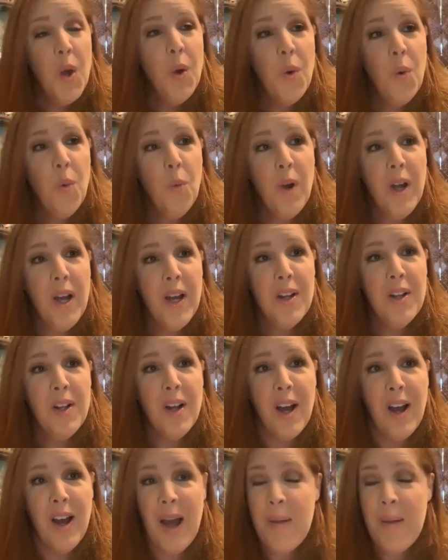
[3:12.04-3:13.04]
Well,
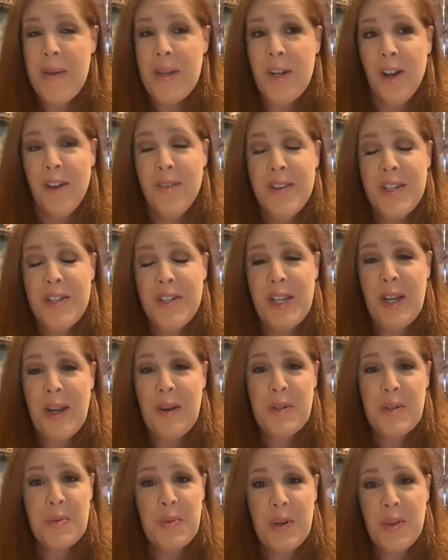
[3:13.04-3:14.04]
obviously I
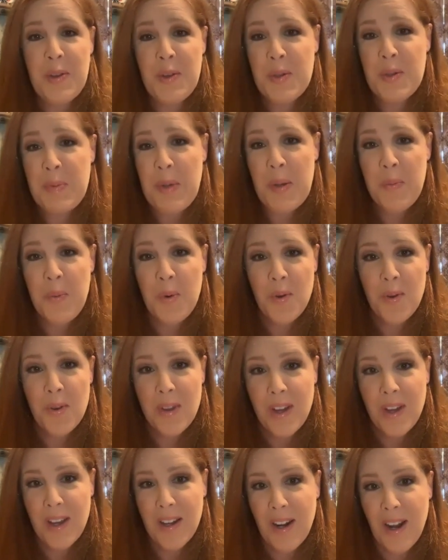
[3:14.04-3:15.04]
was one of those people
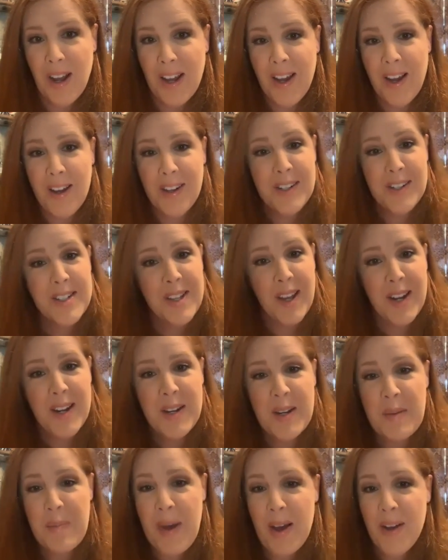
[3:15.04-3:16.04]
that I got
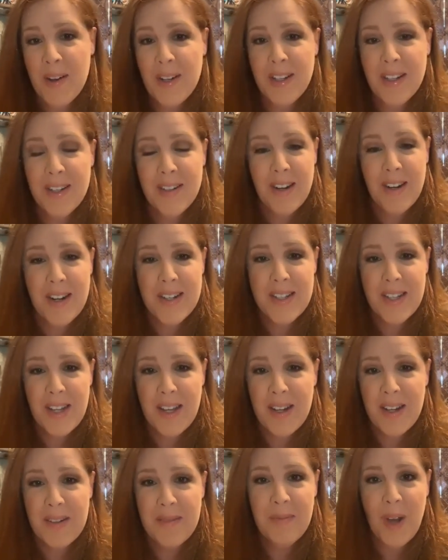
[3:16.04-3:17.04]
excited about it and I
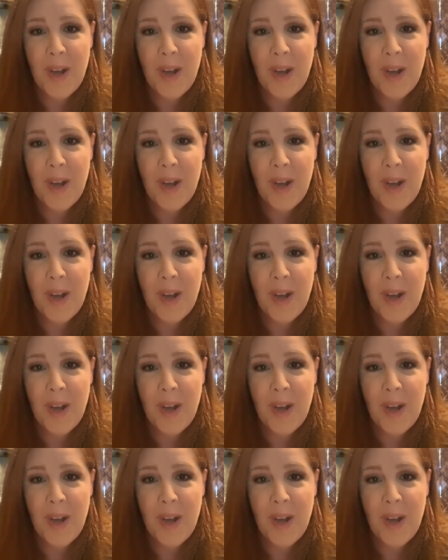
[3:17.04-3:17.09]
said,